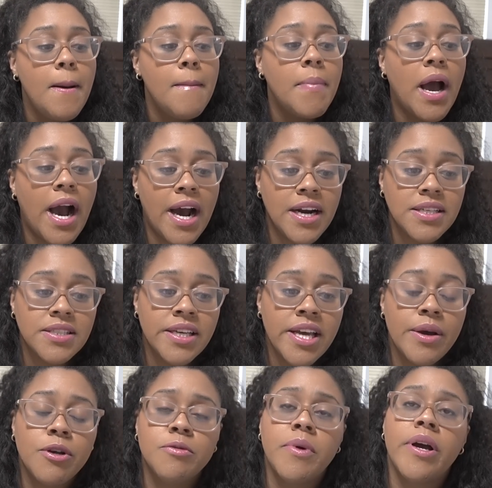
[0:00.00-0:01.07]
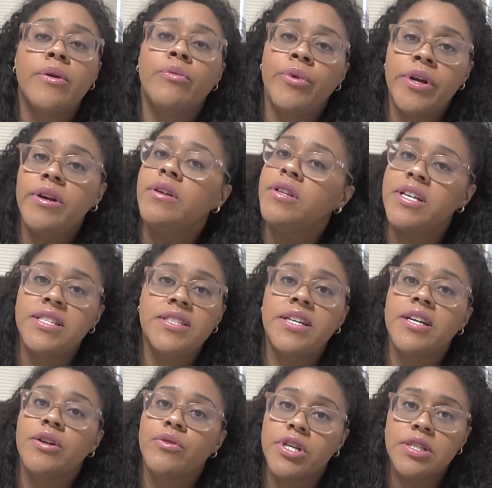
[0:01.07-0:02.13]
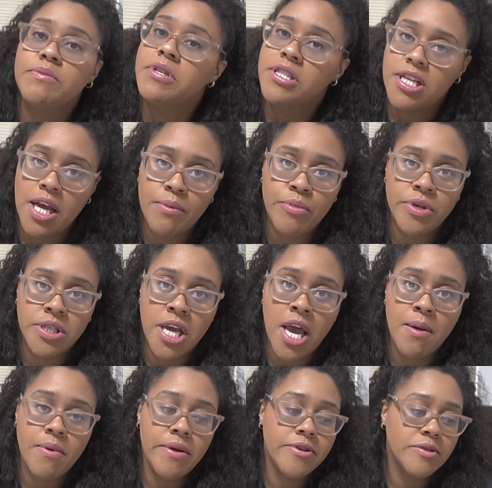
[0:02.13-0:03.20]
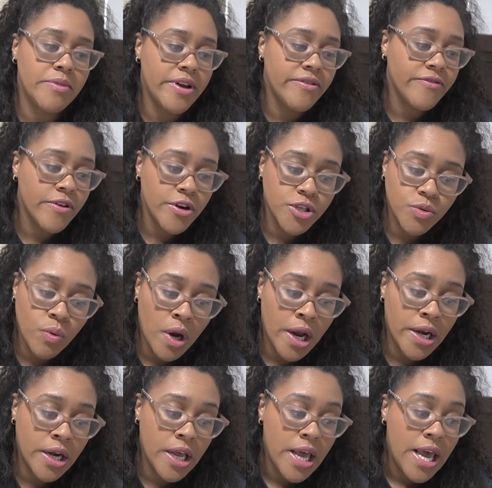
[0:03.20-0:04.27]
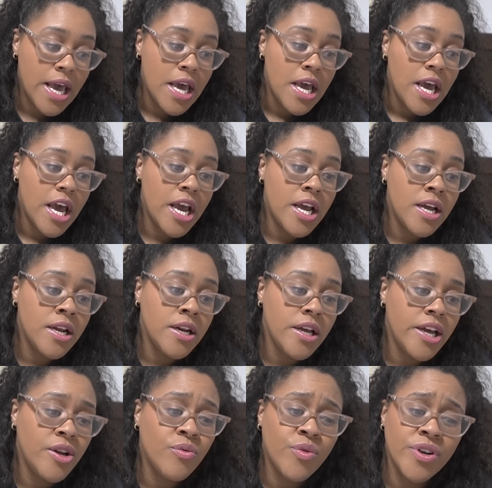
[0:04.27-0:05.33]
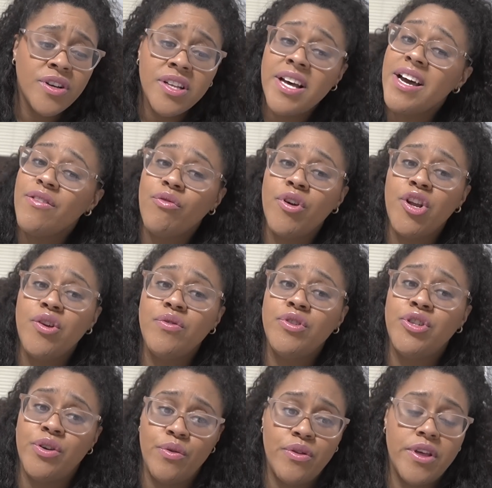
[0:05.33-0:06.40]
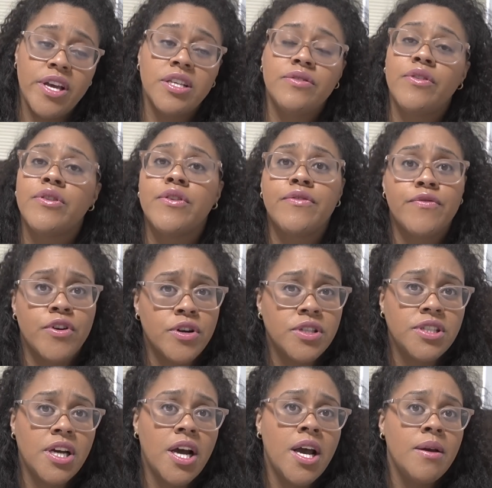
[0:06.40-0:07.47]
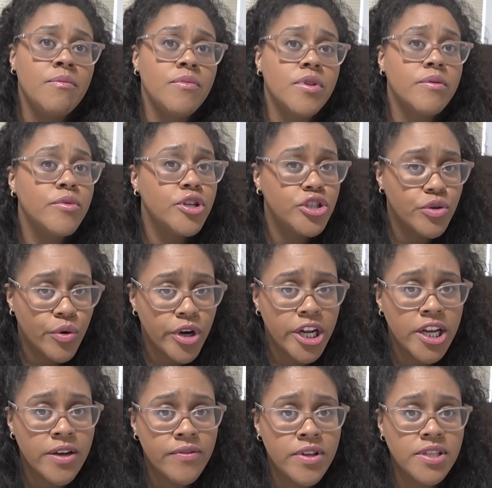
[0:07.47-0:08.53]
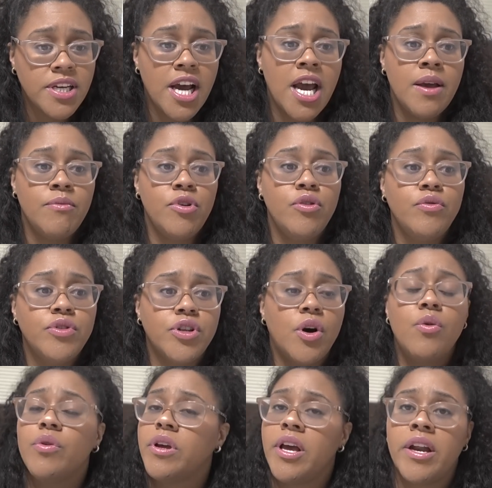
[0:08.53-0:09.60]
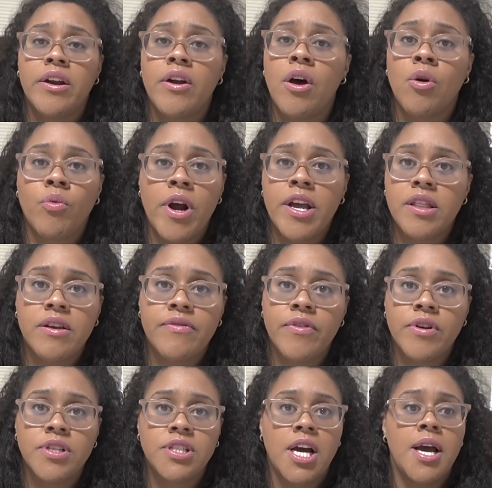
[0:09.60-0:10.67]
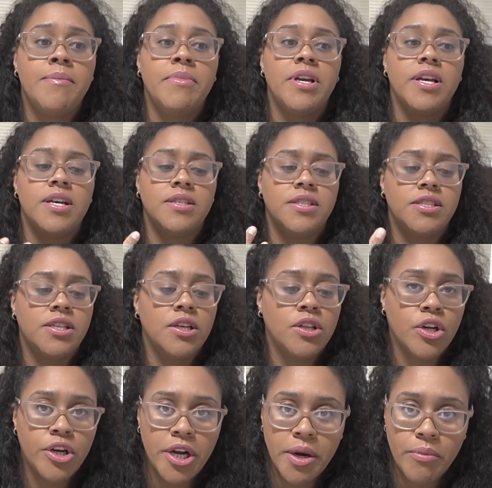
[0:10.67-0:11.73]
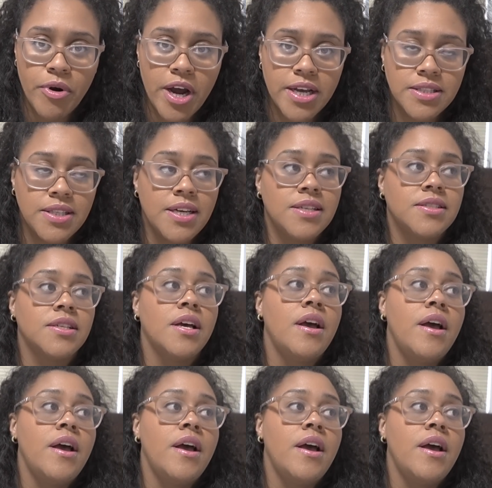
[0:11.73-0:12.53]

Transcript: But honestly, it was my realistic Christmas tablescape. It was my first one. And in real life, when you do things for the first time, the majority of the time, you don't get it all right the first time, because it's a learning process.